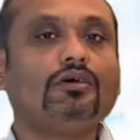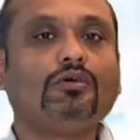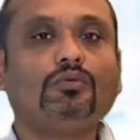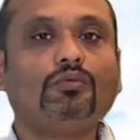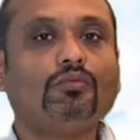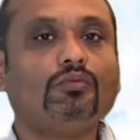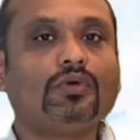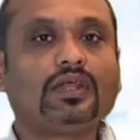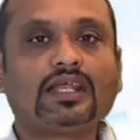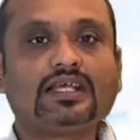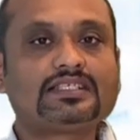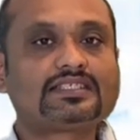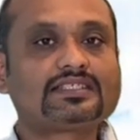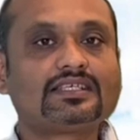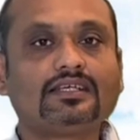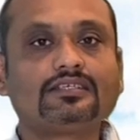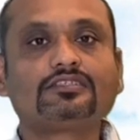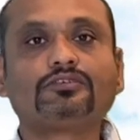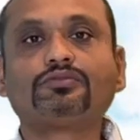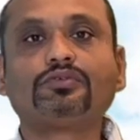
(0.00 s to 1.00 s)
when I
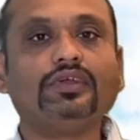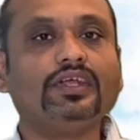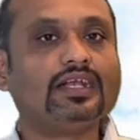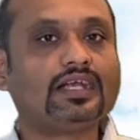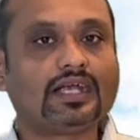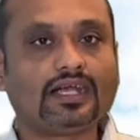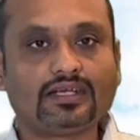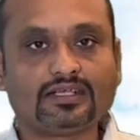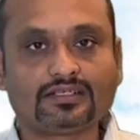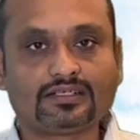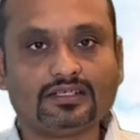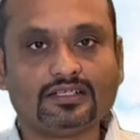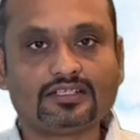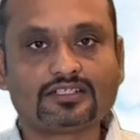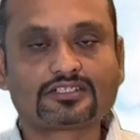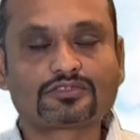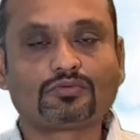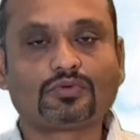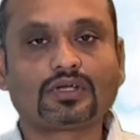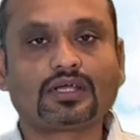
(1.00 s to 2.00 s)
said the free
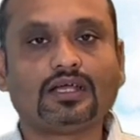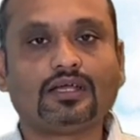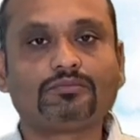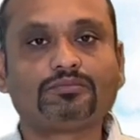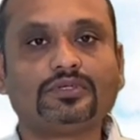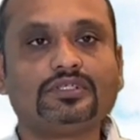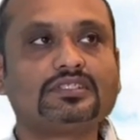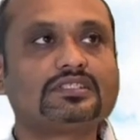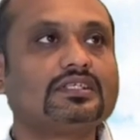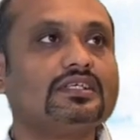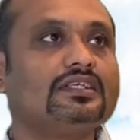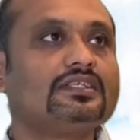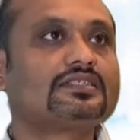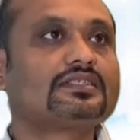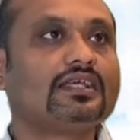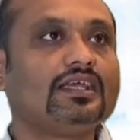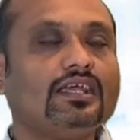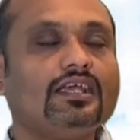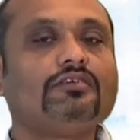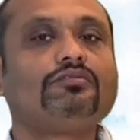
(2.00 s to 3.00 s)
radicals, what happens is
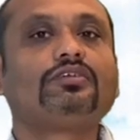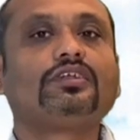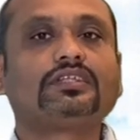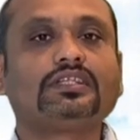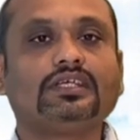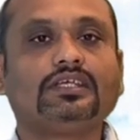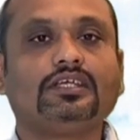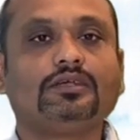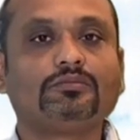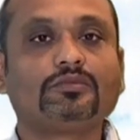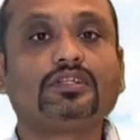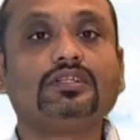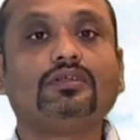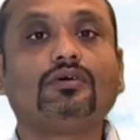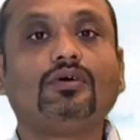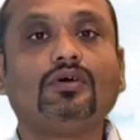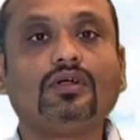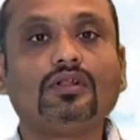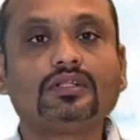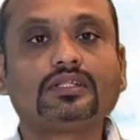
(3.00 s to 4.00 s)
everything,
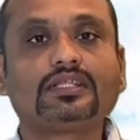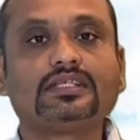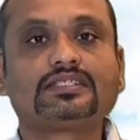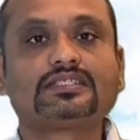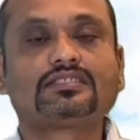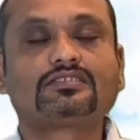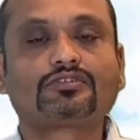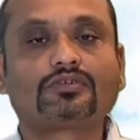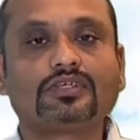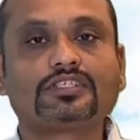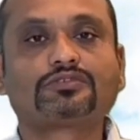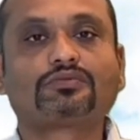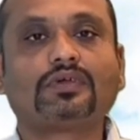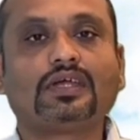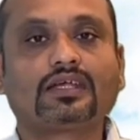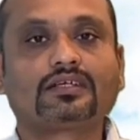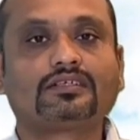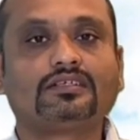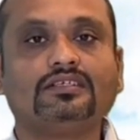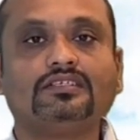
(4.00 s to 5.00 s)
all the stress
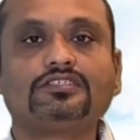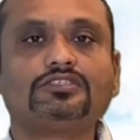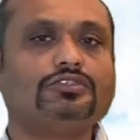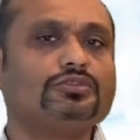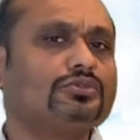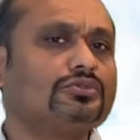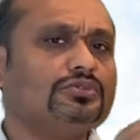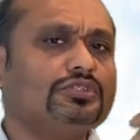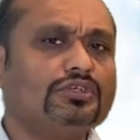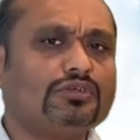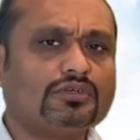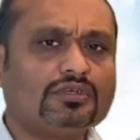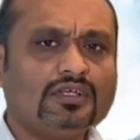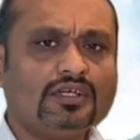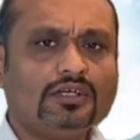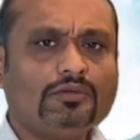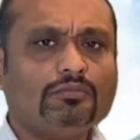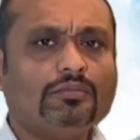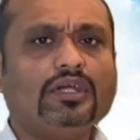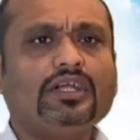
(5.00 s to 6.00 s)
factors due to your
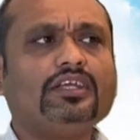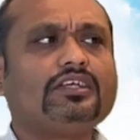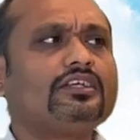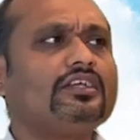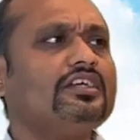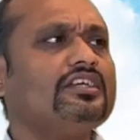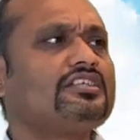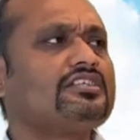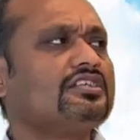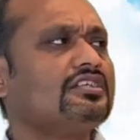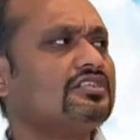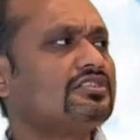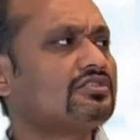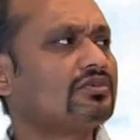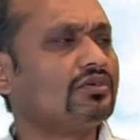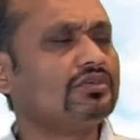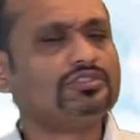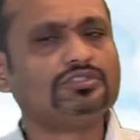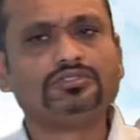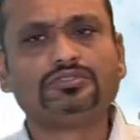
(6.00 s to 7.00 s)
medications or
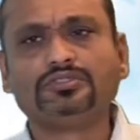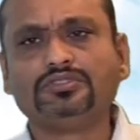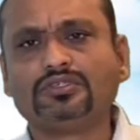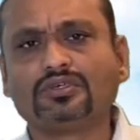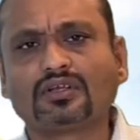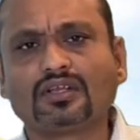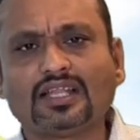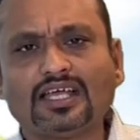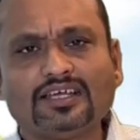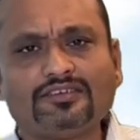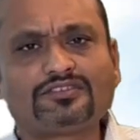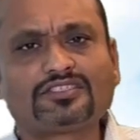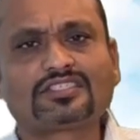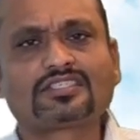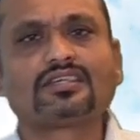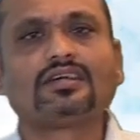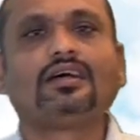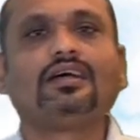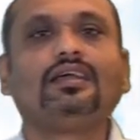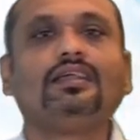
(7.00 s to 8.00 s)
due to your
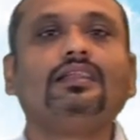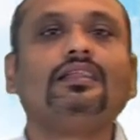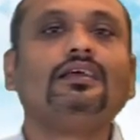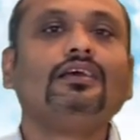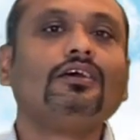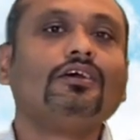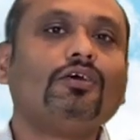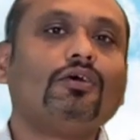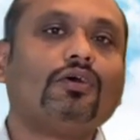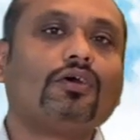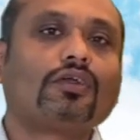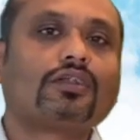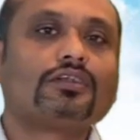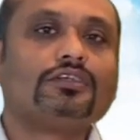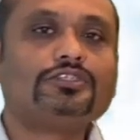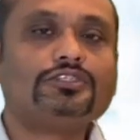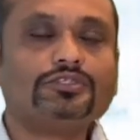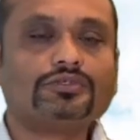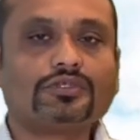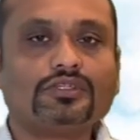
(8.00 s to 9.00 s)
lifestyle or
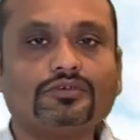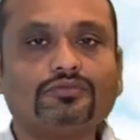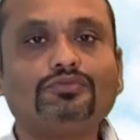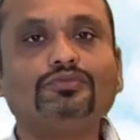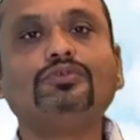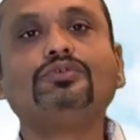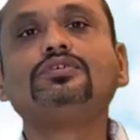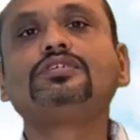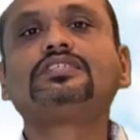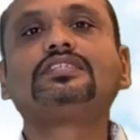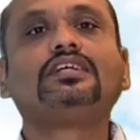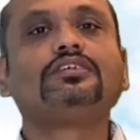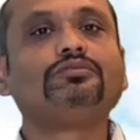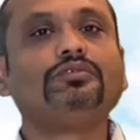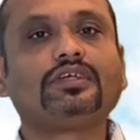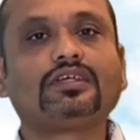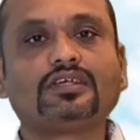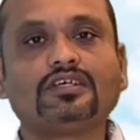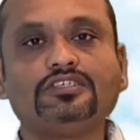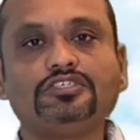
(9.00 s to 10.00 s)
due to the foods that we
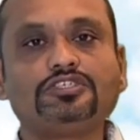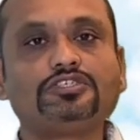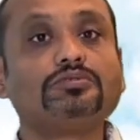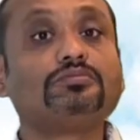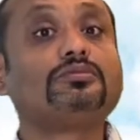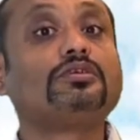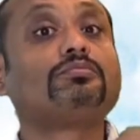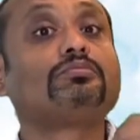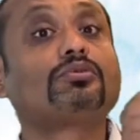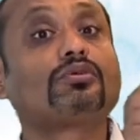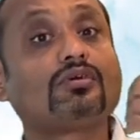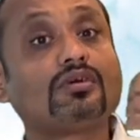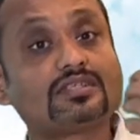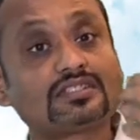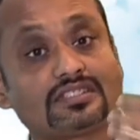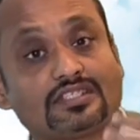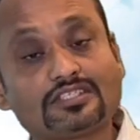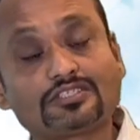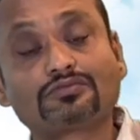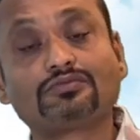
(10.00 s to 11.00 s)
consume, the
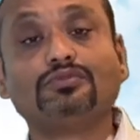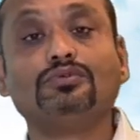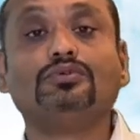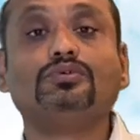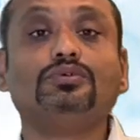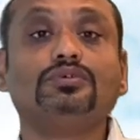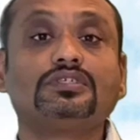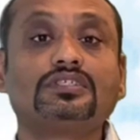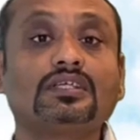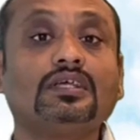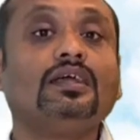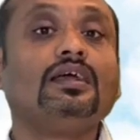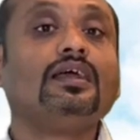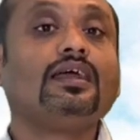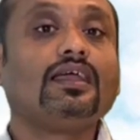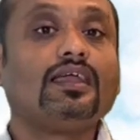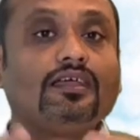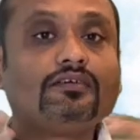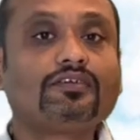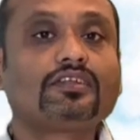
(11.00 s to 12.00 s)
processed foods,
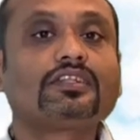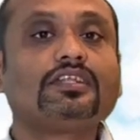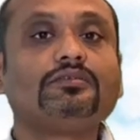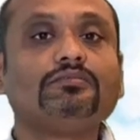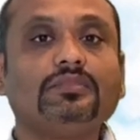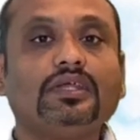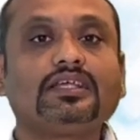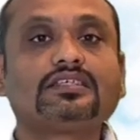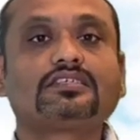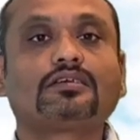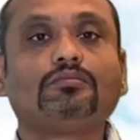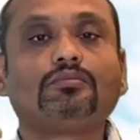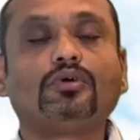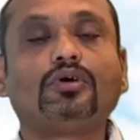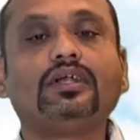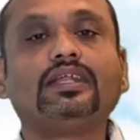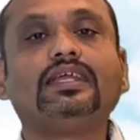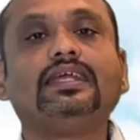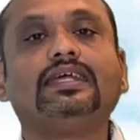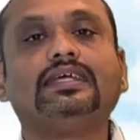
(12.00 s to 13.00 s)
everything makes our
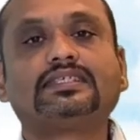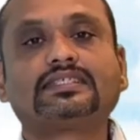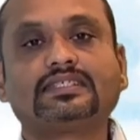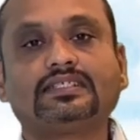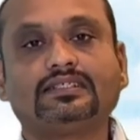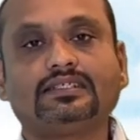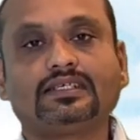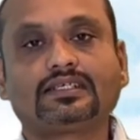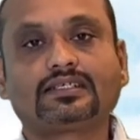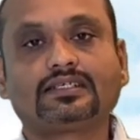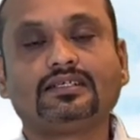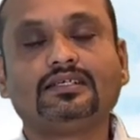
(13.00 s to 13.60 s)
body acidic.